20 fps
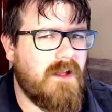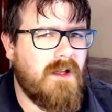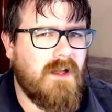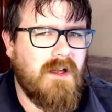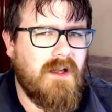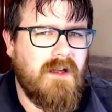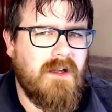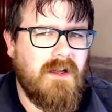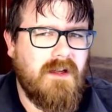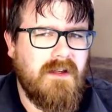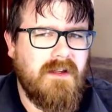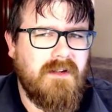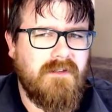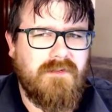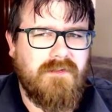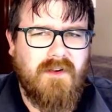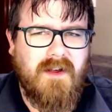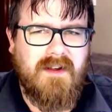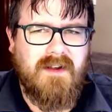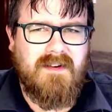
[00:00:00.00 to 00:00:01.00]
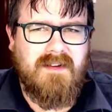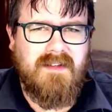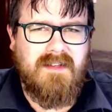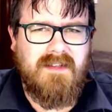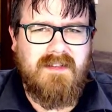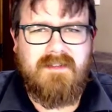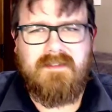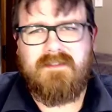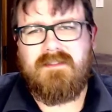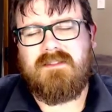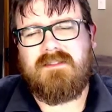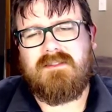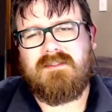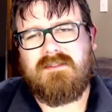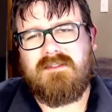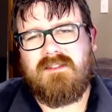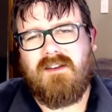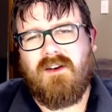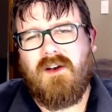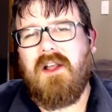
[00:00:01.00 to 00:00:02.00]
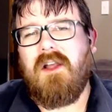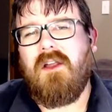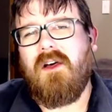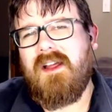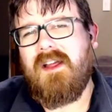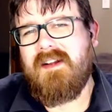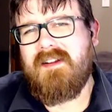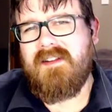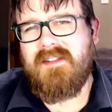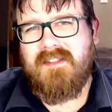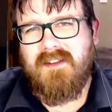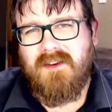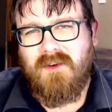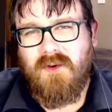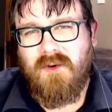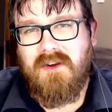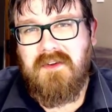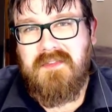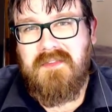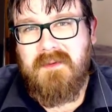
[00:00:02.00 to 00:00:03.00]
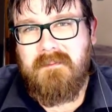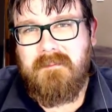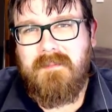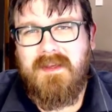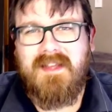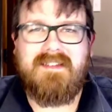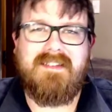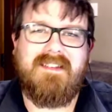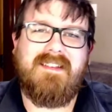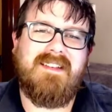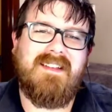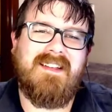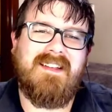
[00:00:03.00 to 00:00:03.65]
Uh, and frankly, I liked the look of them better